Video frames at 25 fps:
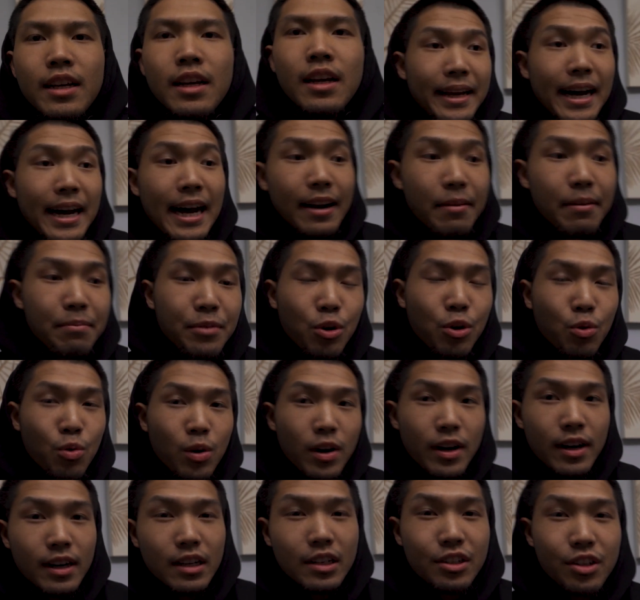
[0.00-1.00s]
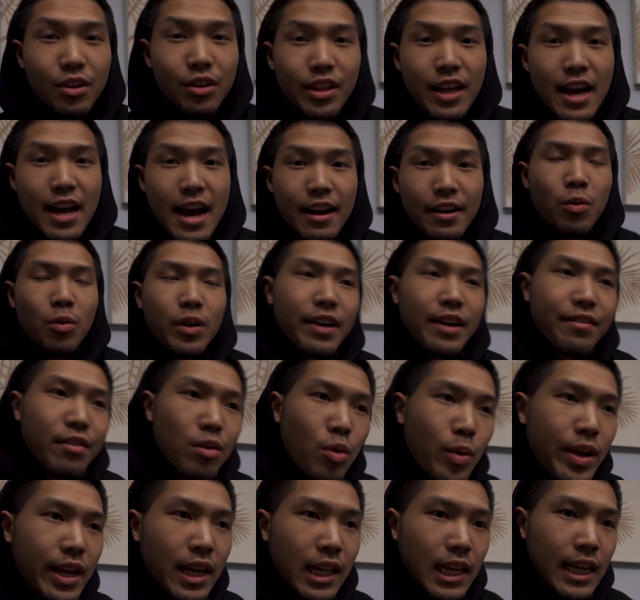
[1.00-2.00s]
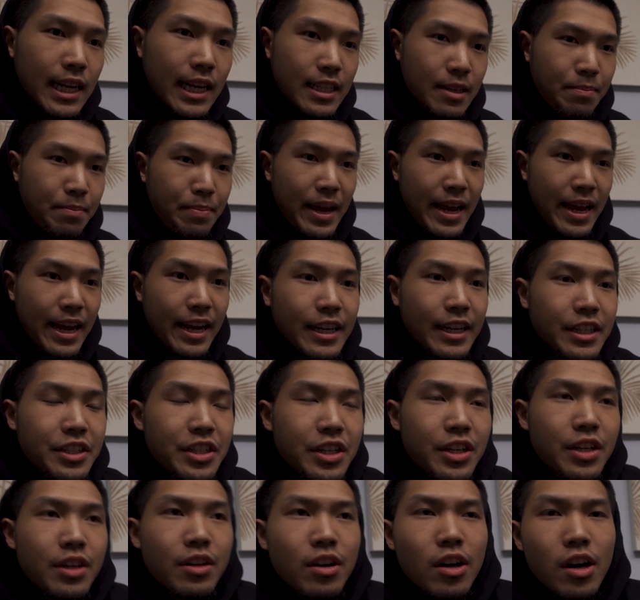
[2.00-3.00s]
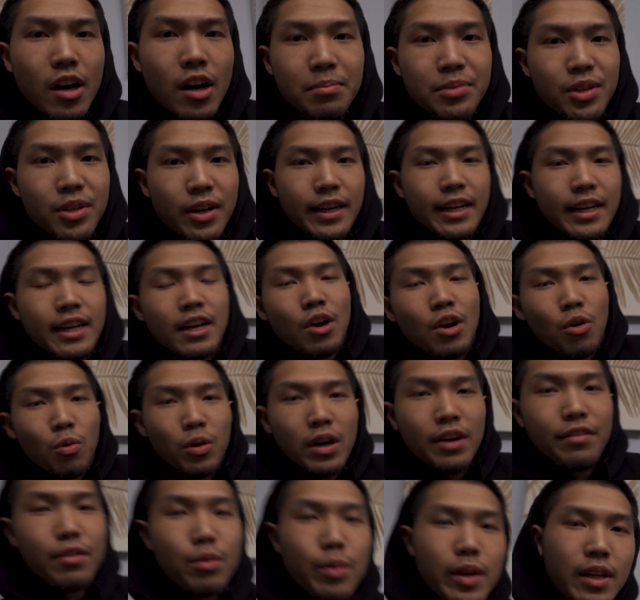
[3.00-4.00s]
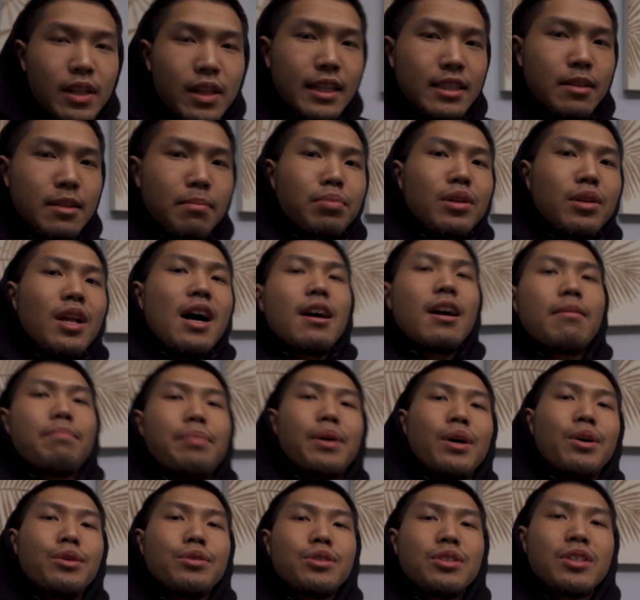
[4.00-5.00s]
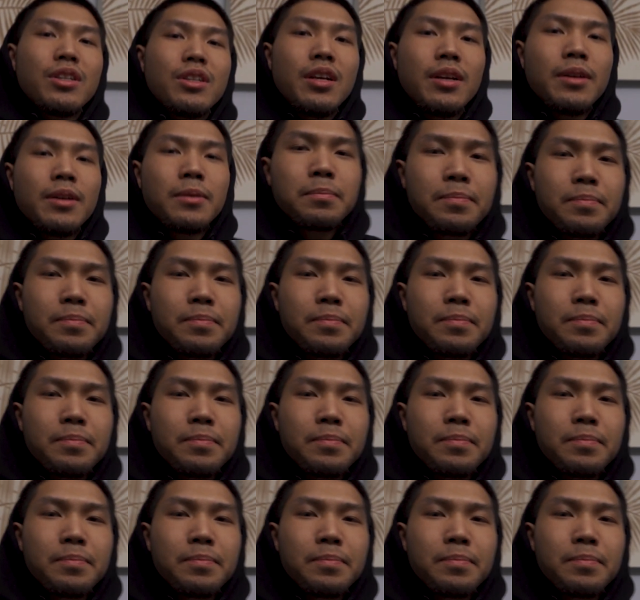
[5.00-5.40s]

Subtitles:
Got them to work so that whenever we clicked a page, or I'm sorry, whenever we clicked a blog post,